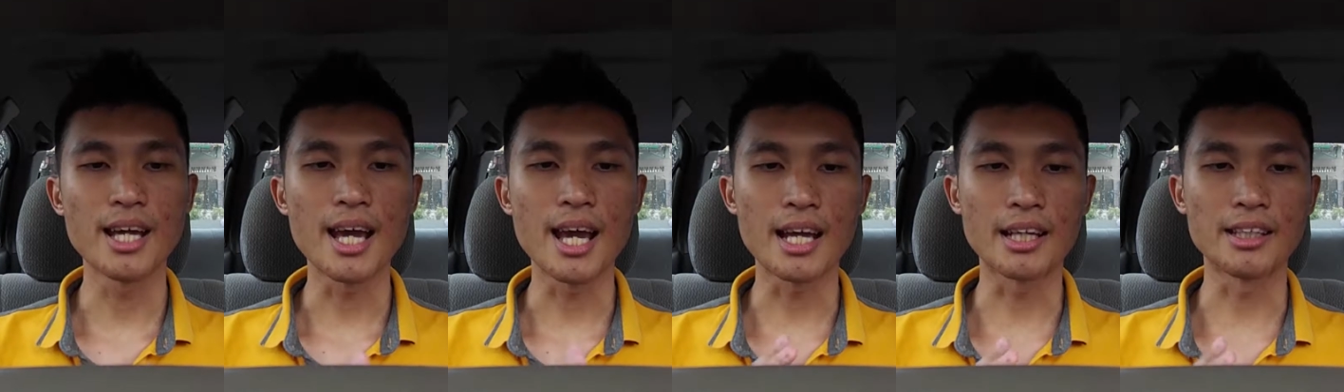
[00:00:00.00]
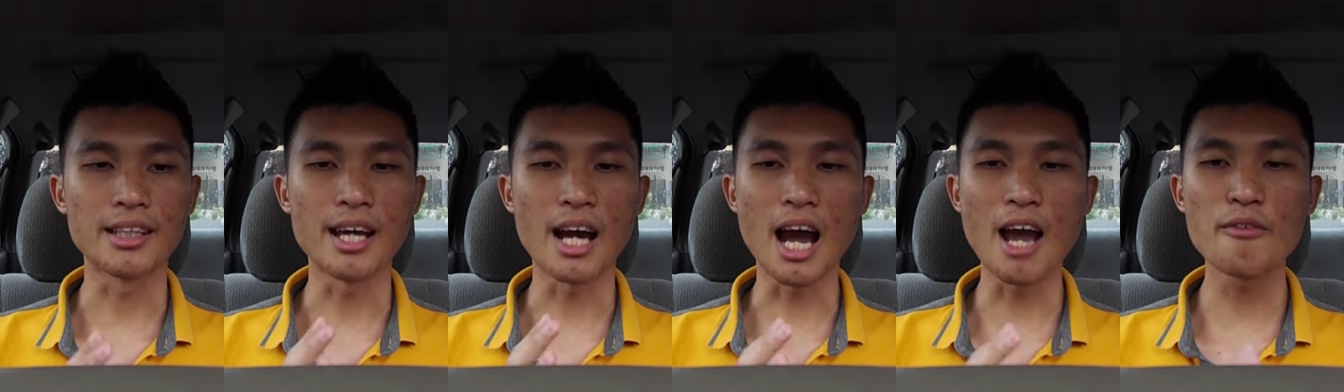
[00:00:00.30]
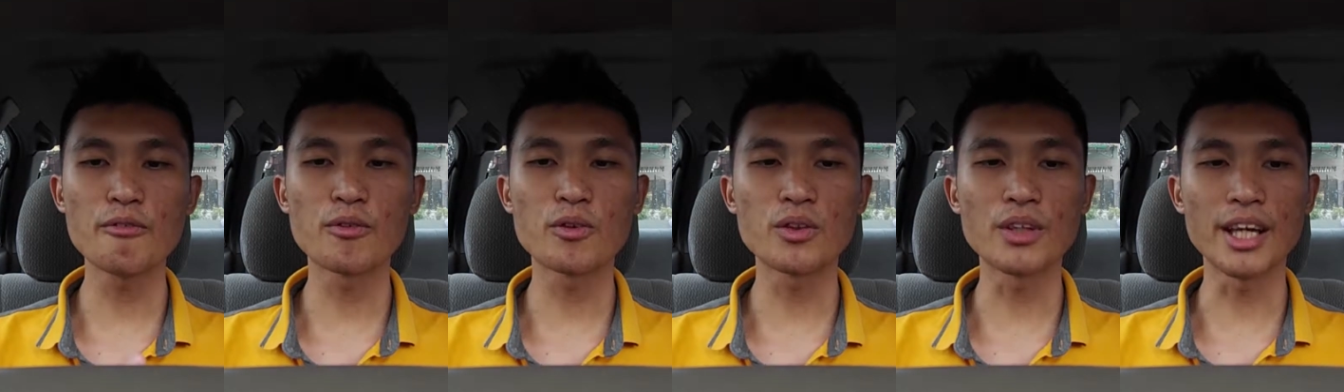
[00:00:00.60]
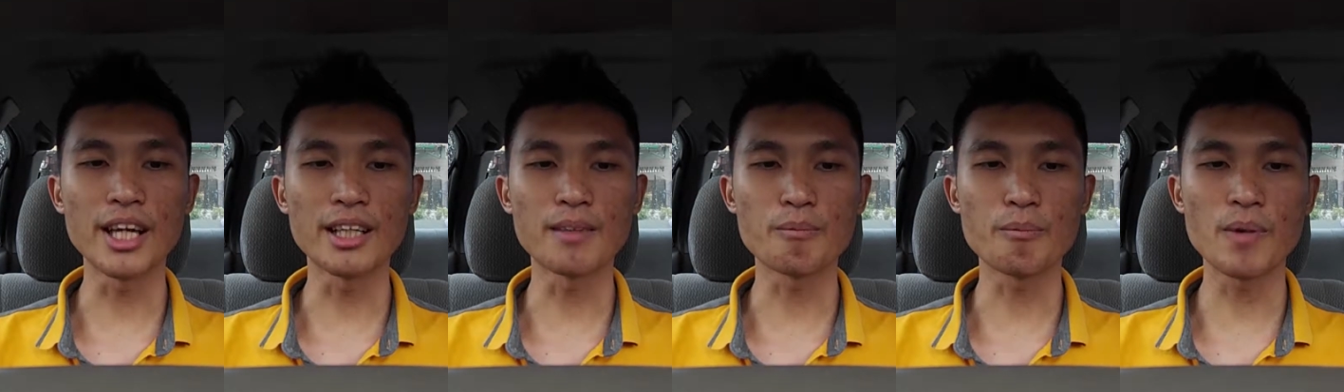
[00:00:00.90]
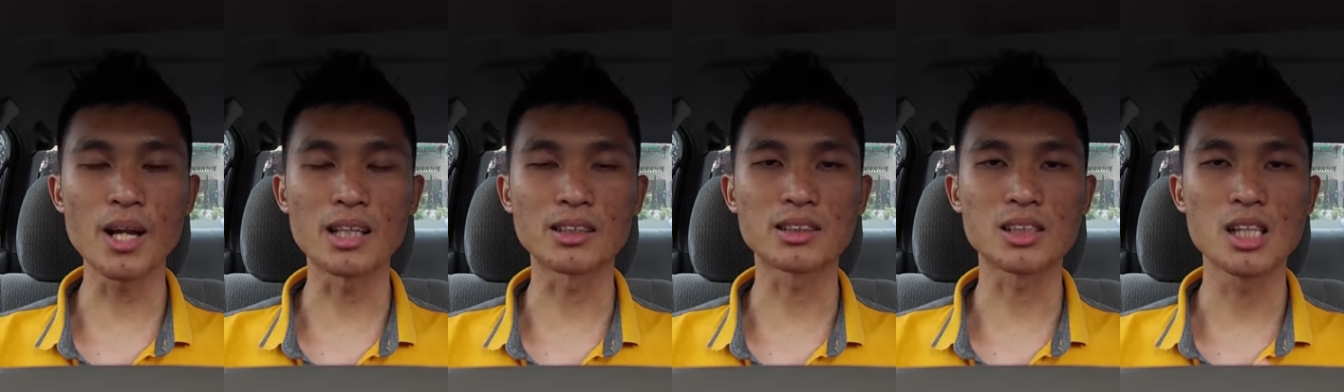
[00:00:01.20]
and the iPhone 8
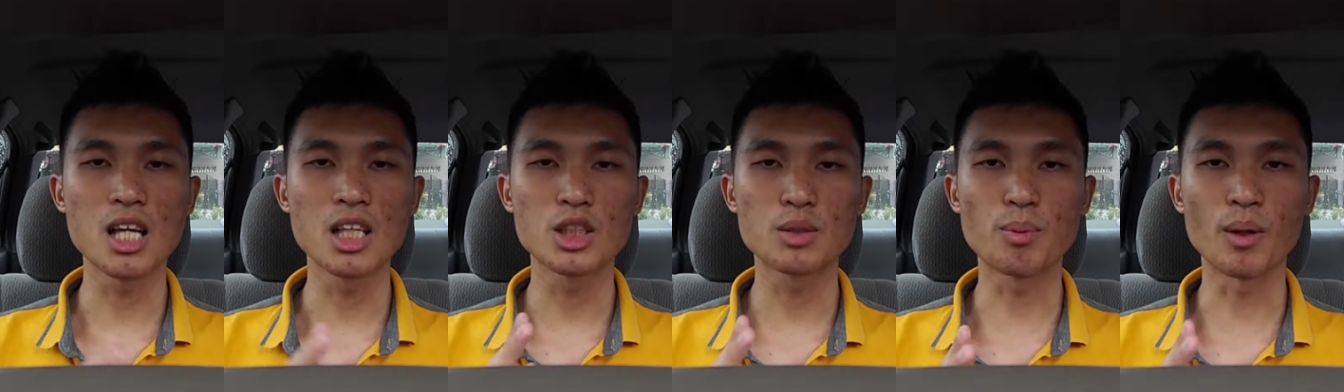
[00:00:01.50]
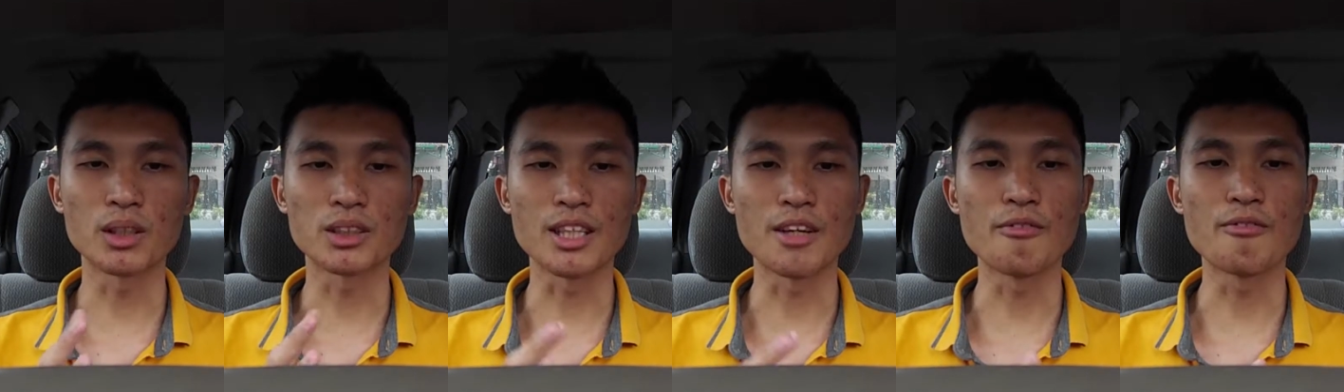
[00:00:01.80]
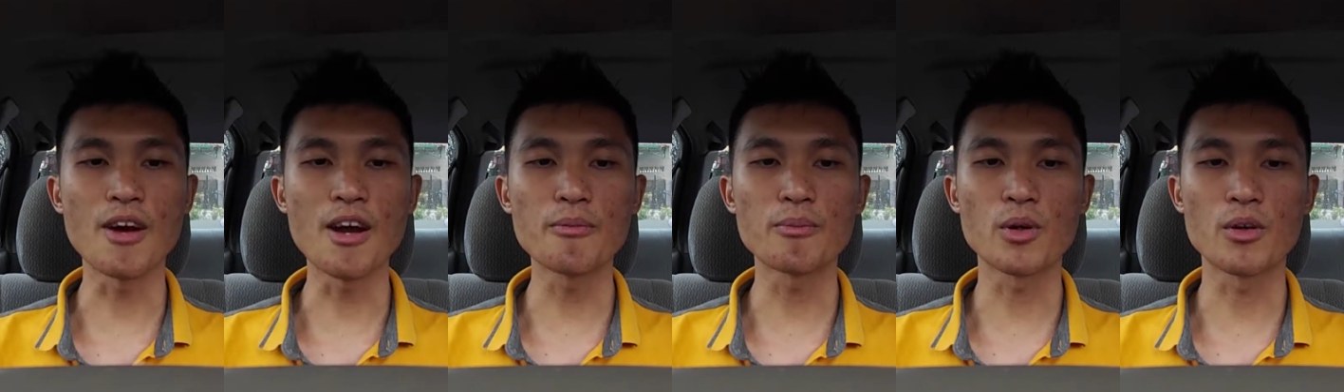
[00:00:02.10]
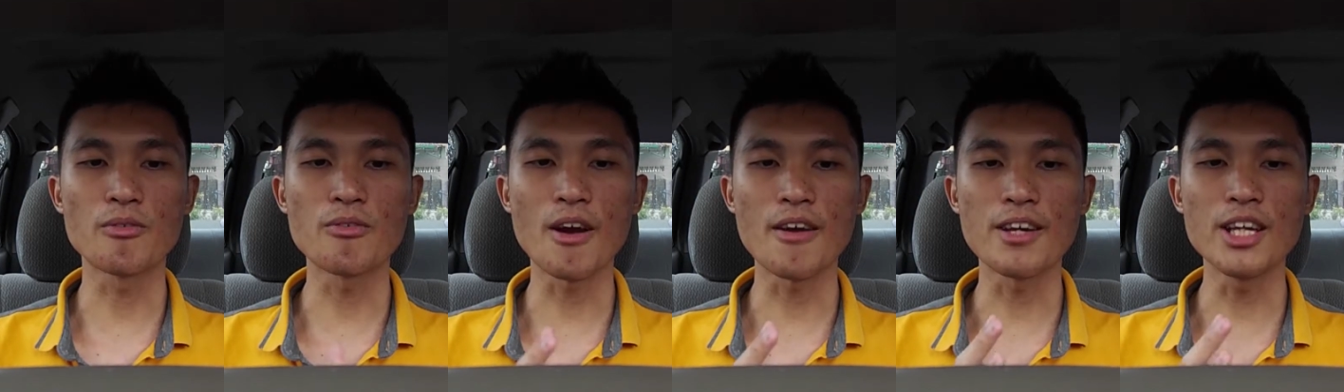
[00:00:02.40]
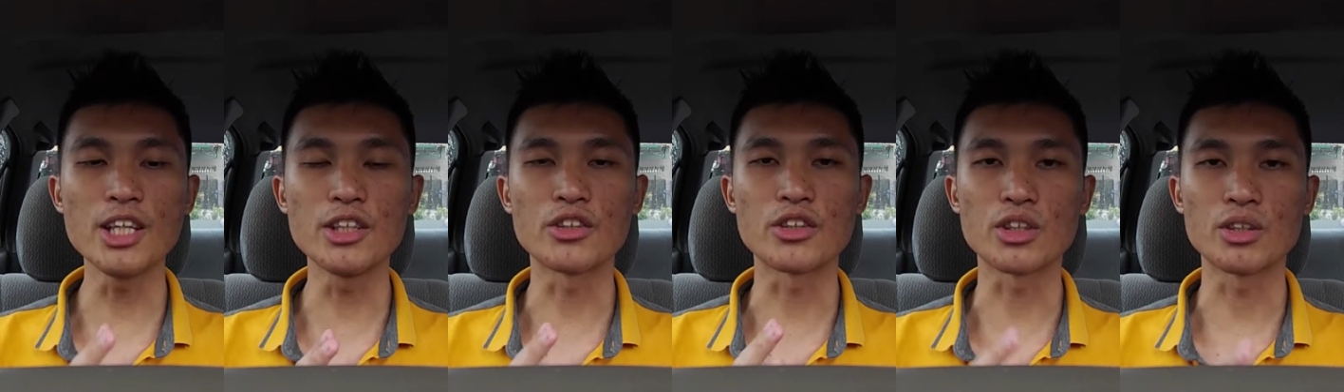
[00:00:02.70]
Plus sports a
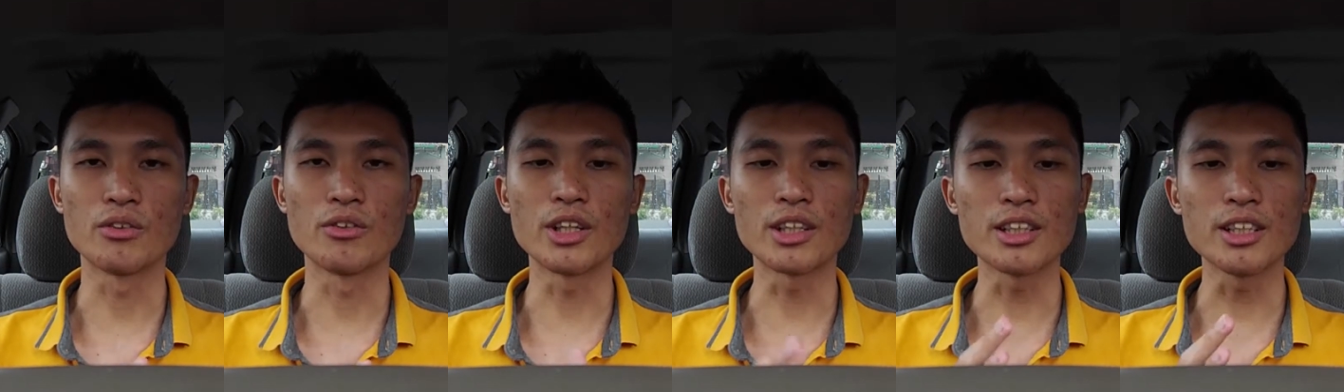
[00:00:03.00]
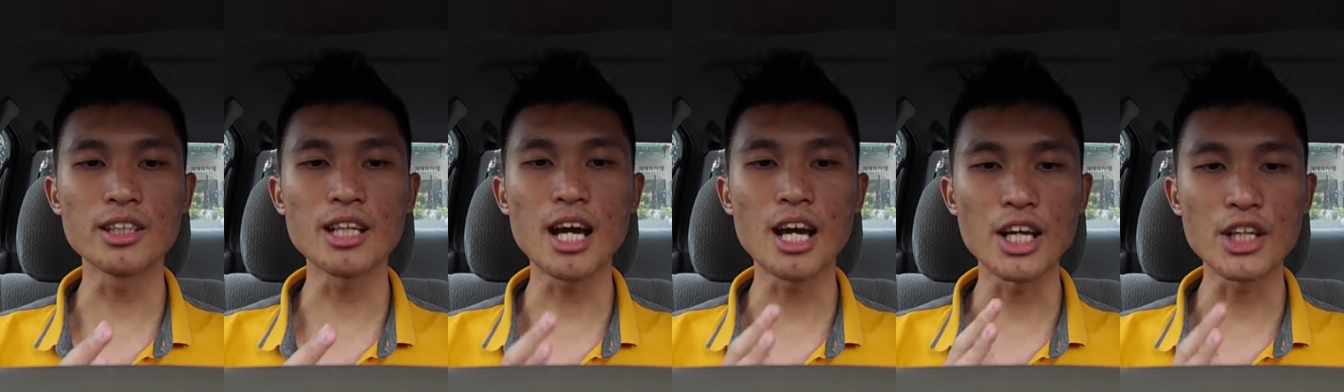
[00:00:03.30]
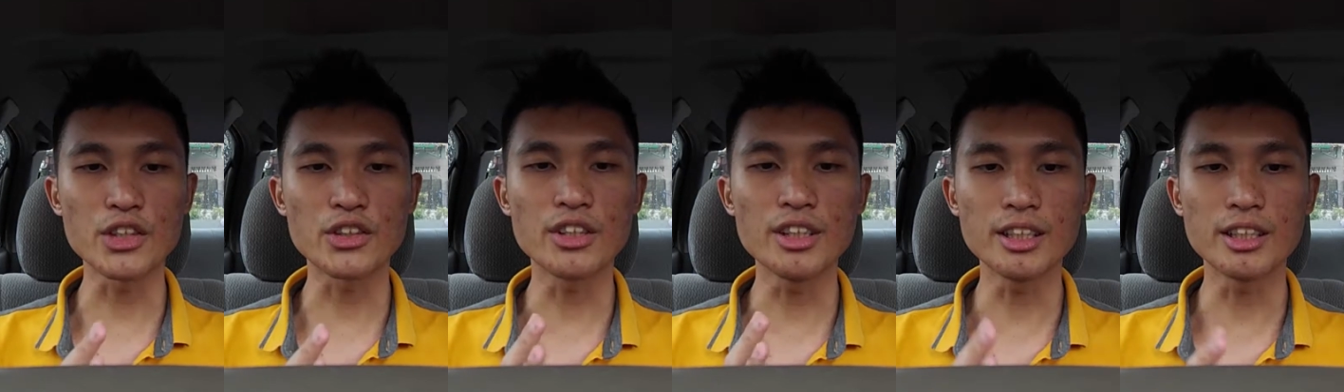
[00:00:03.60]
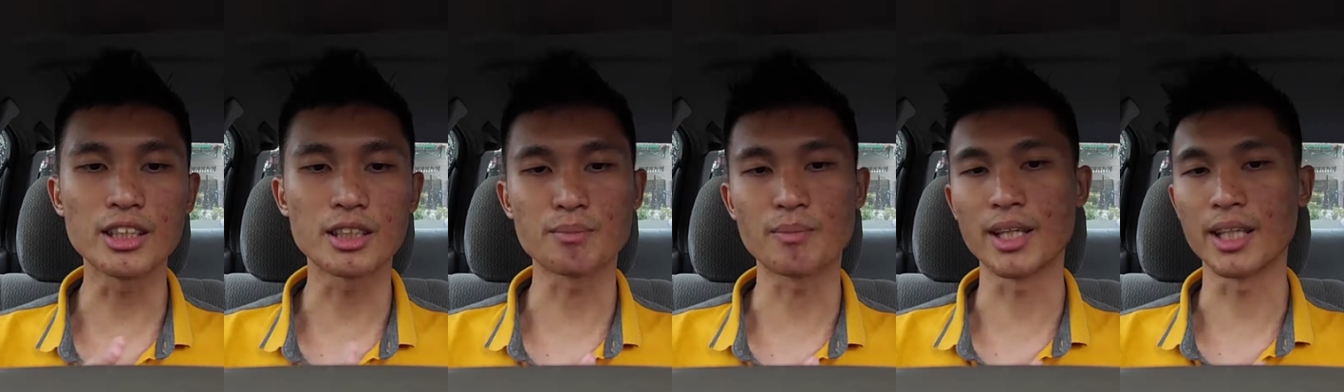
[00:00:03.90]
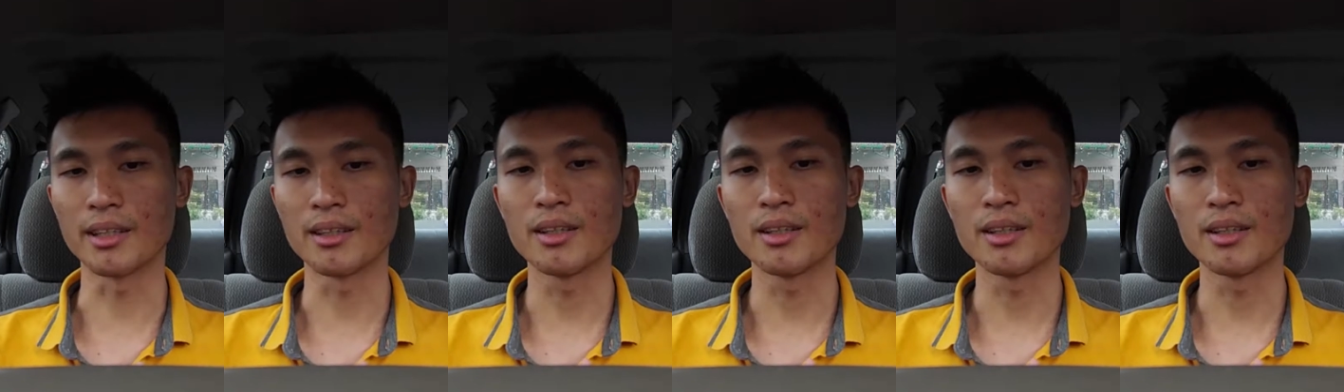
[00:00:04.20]
5.5-inch Retina HD display.